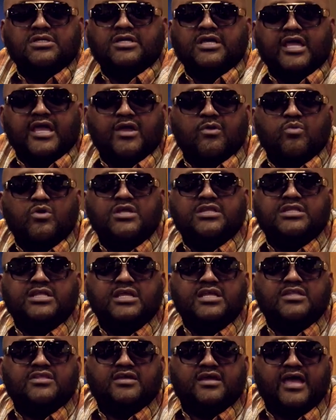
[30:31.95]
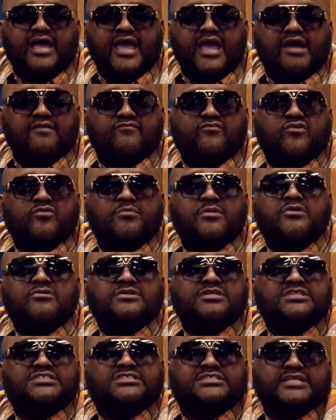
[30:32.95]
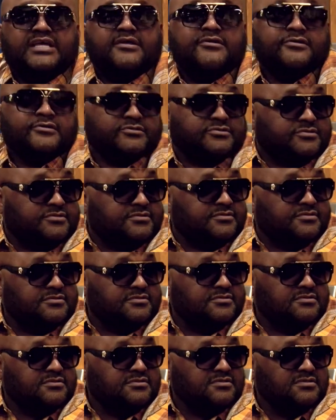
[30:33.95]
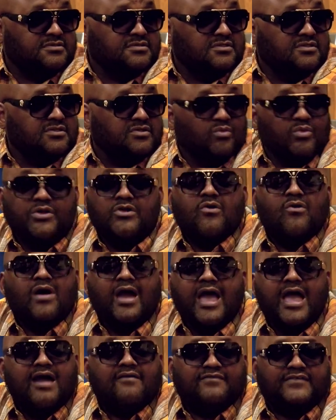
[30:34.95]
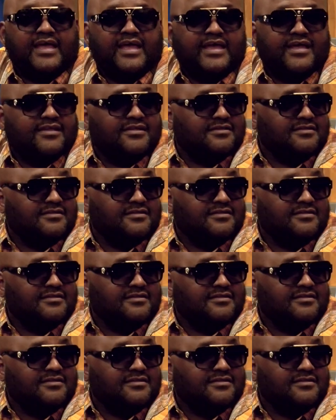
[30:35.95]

and we need to have community centers. We don't have that